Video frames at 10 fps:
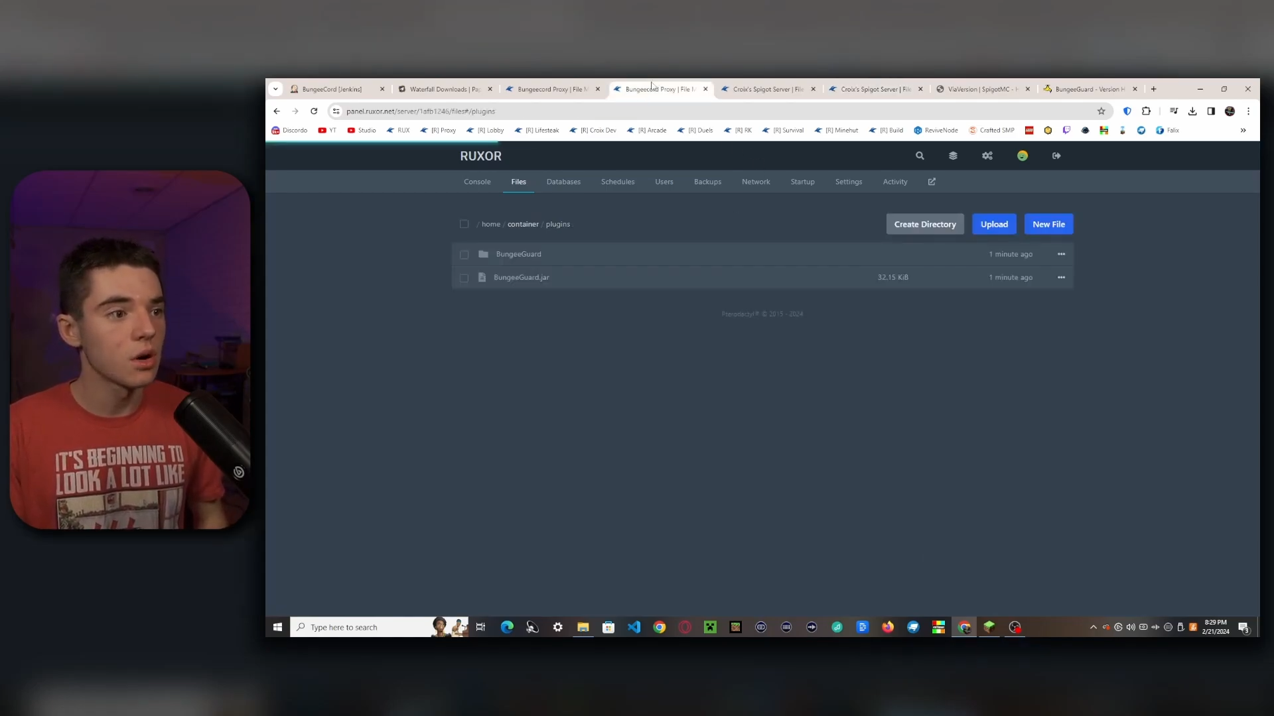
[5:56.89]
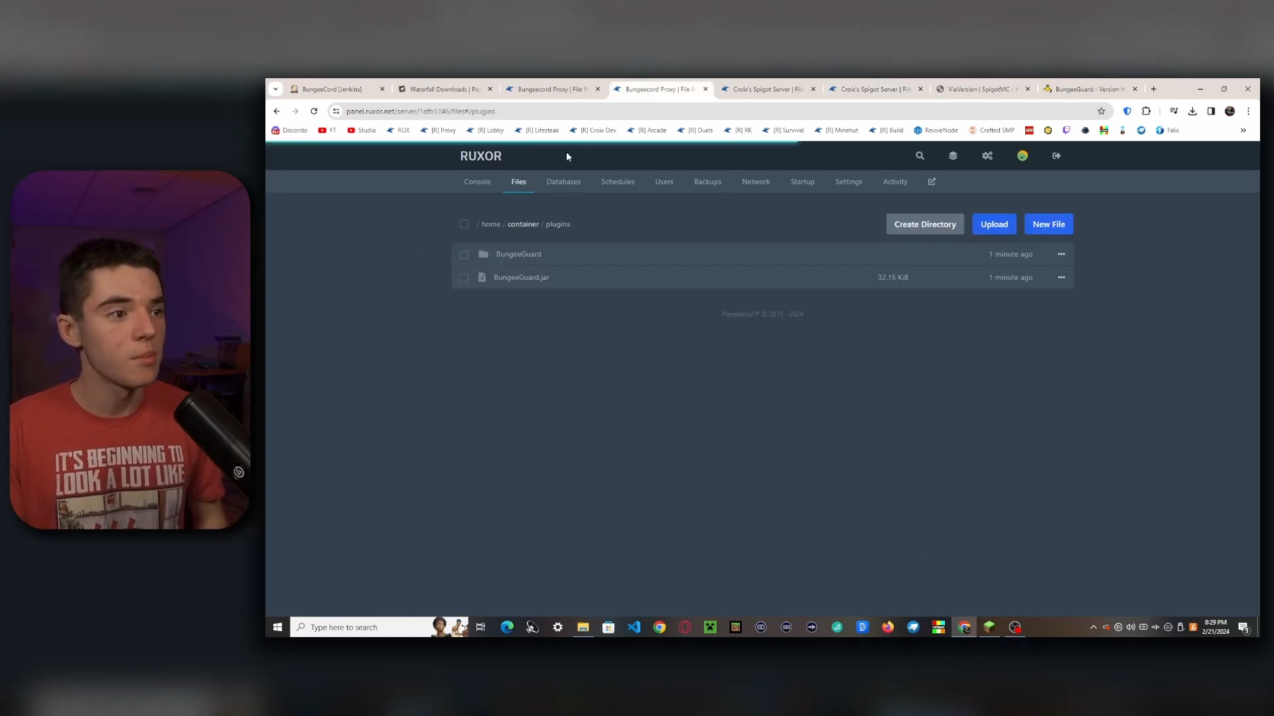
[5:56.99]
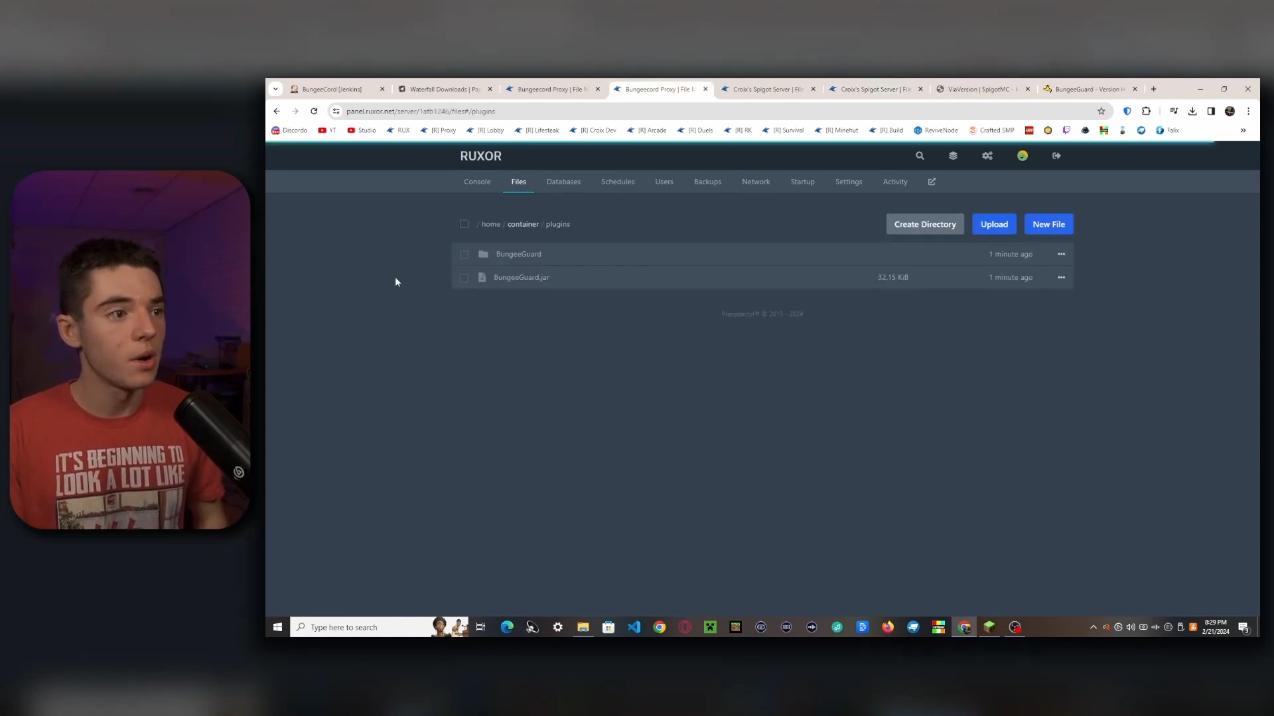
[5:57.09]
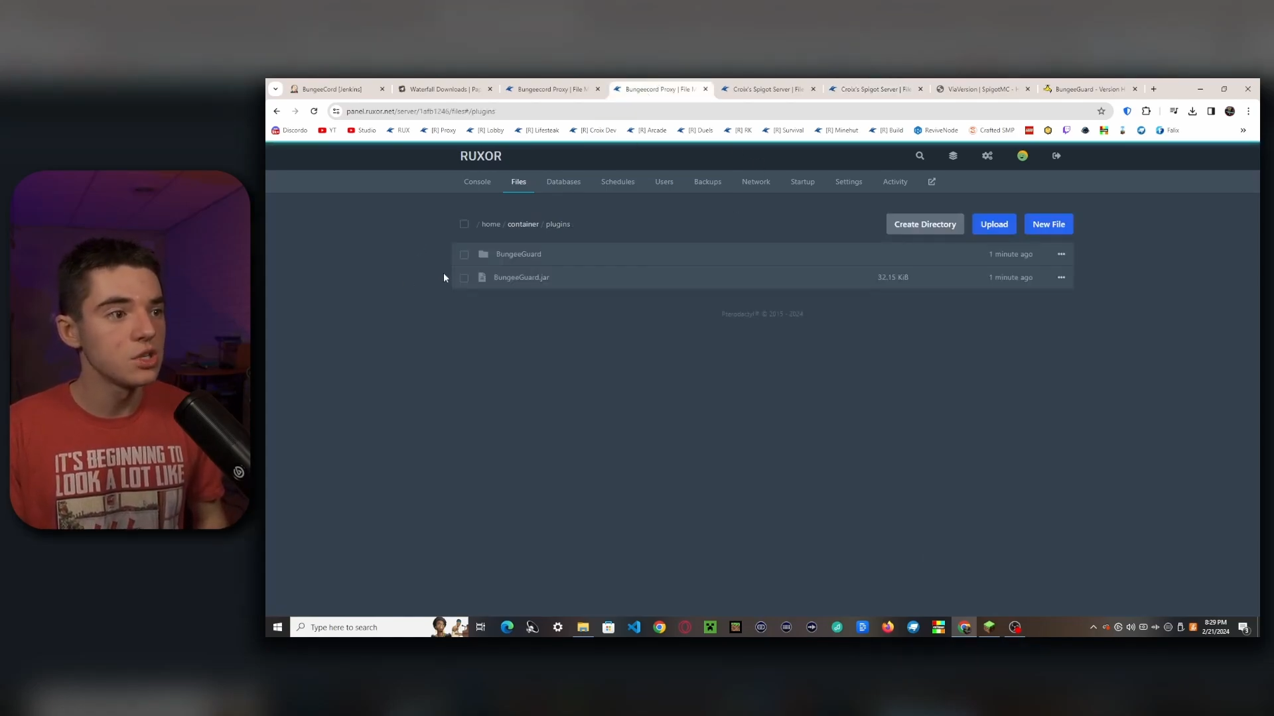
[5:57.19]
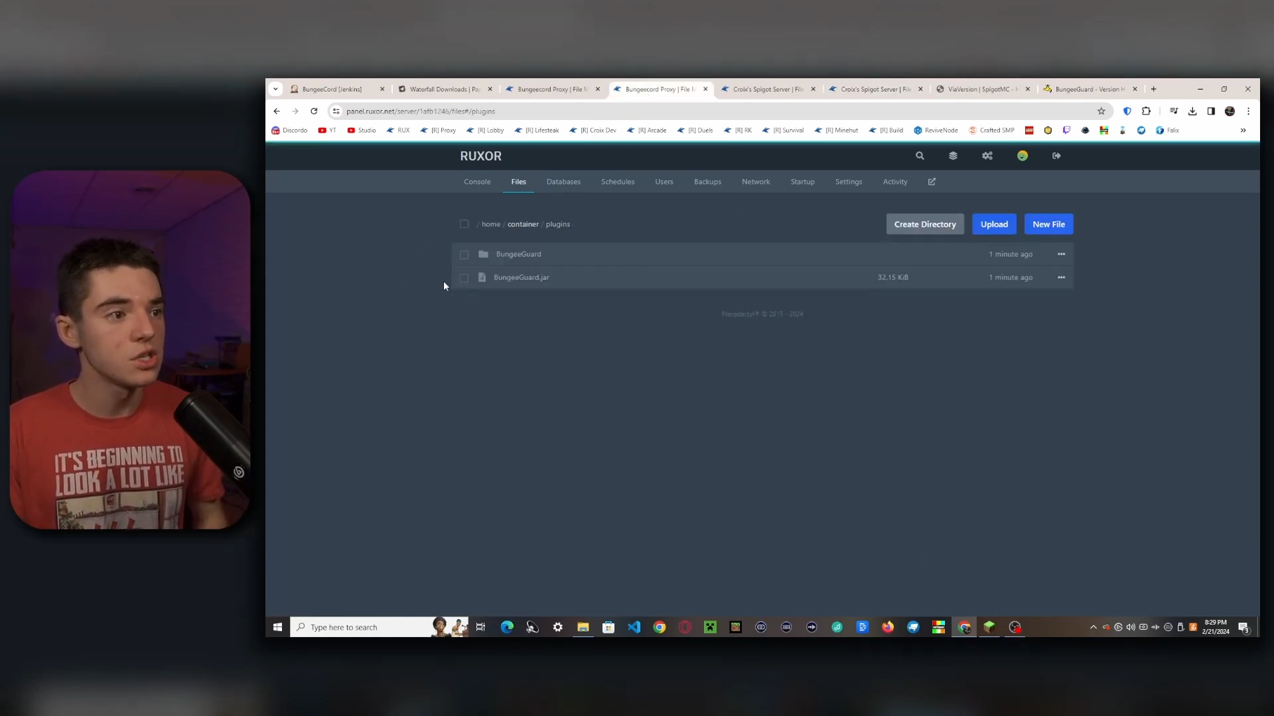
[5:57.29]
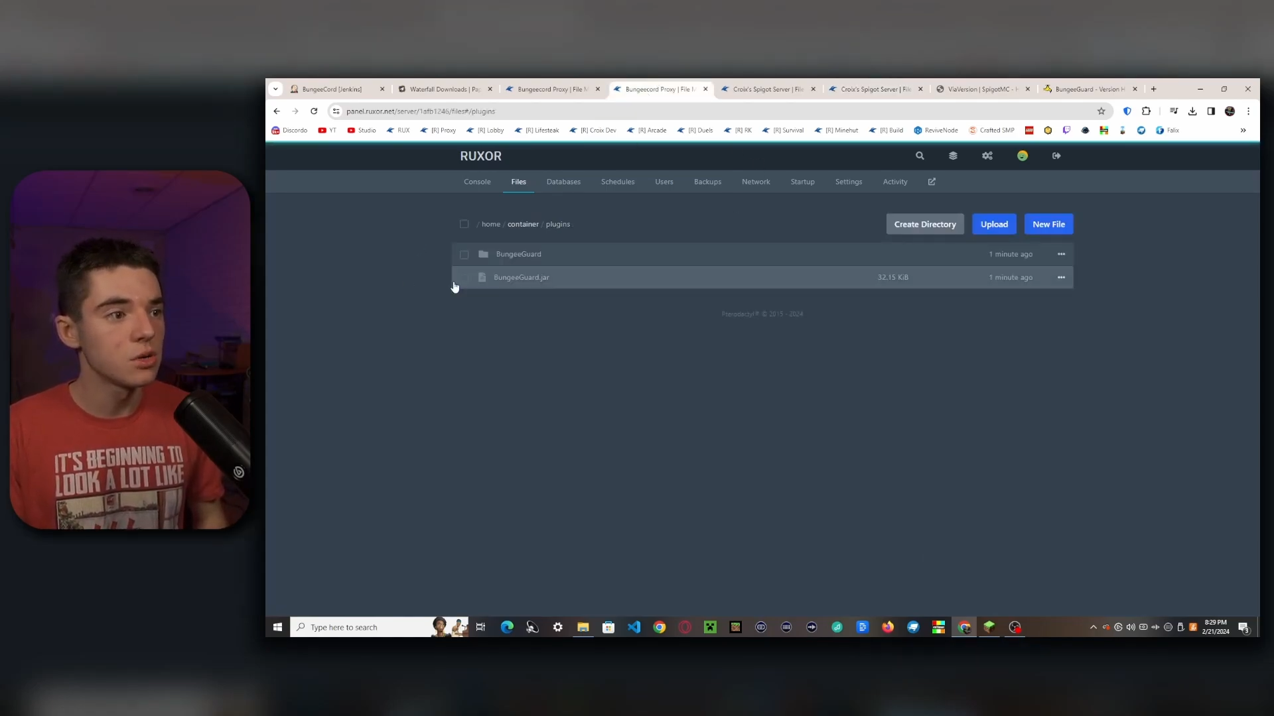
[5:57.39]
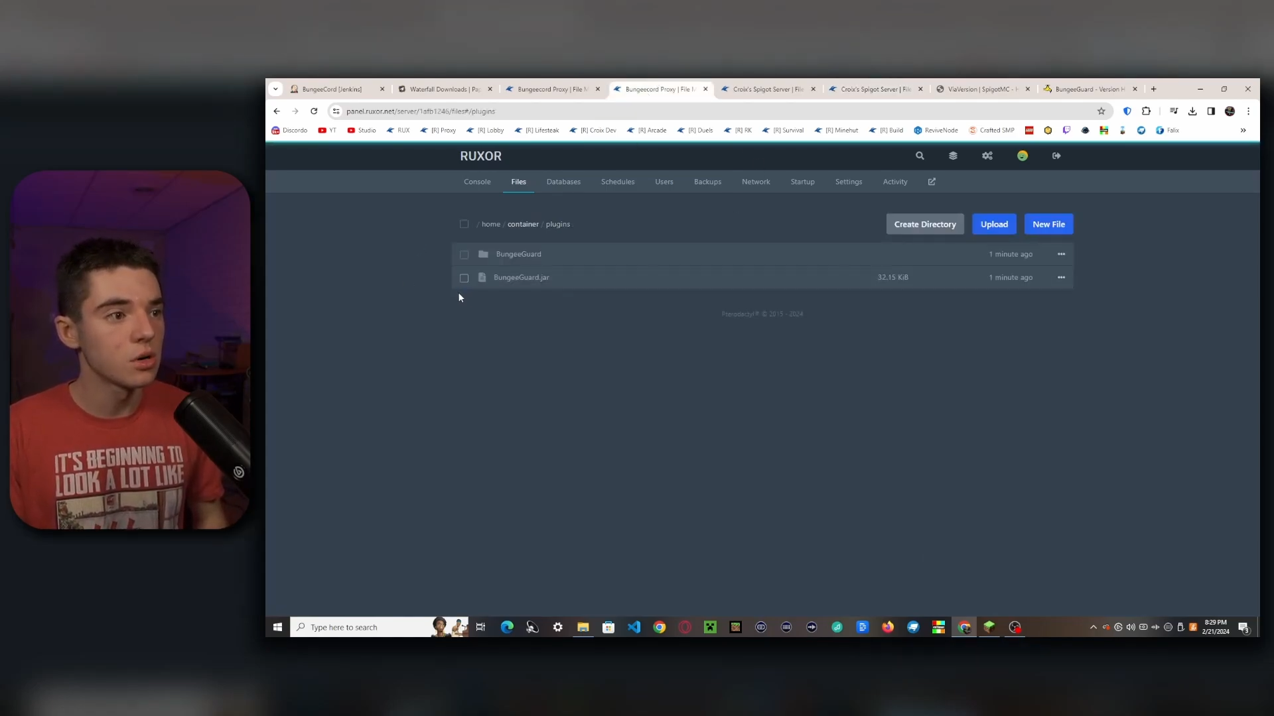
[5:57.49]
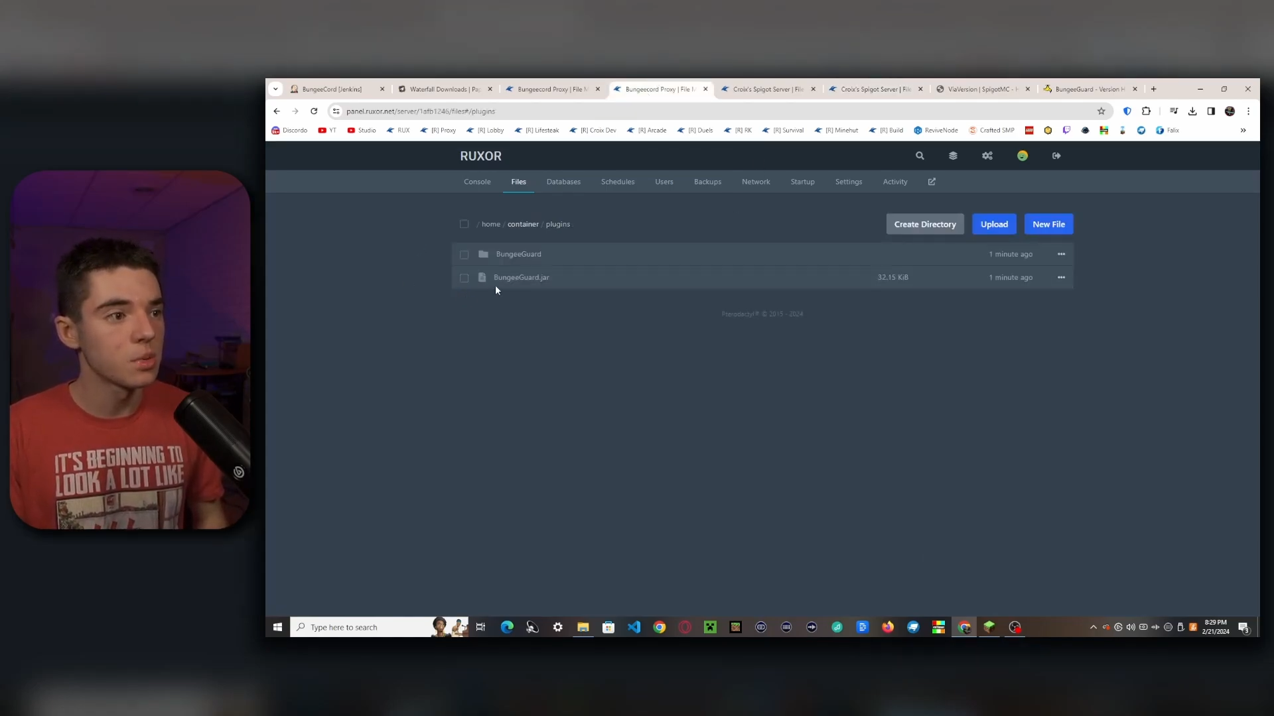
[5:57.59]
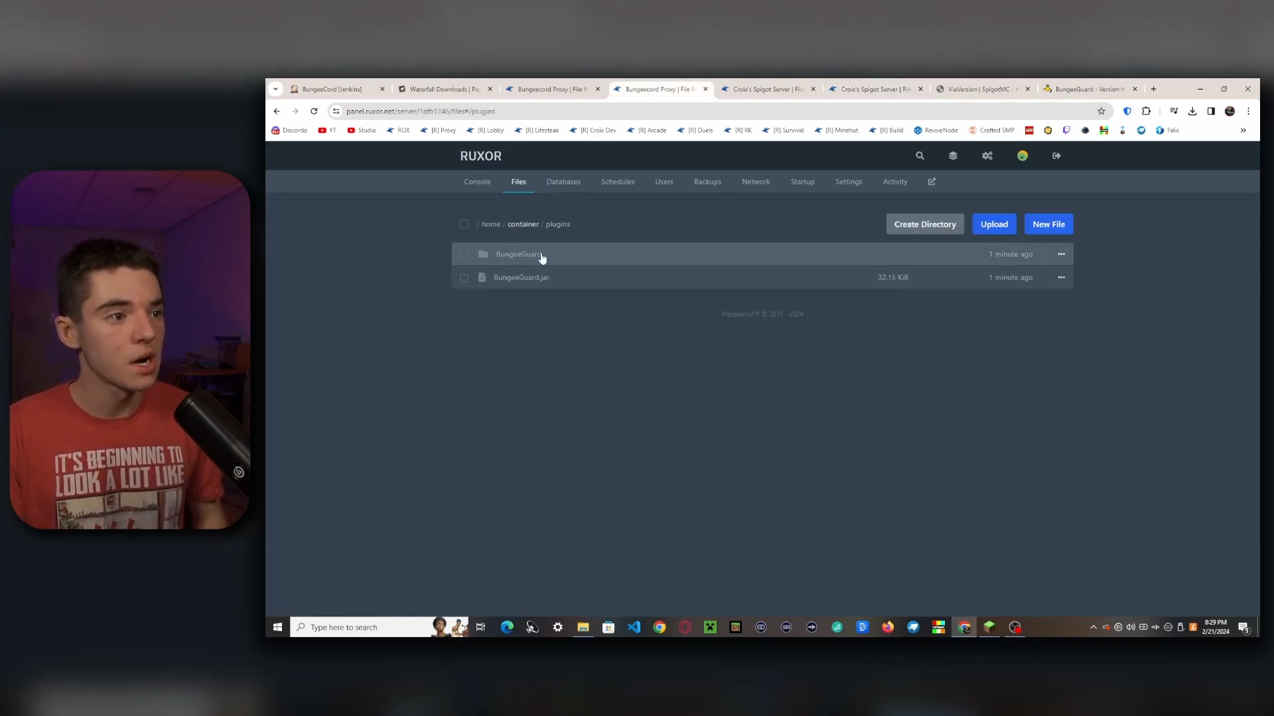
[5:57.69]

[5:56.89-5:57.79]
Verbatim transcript: to our BungeeCord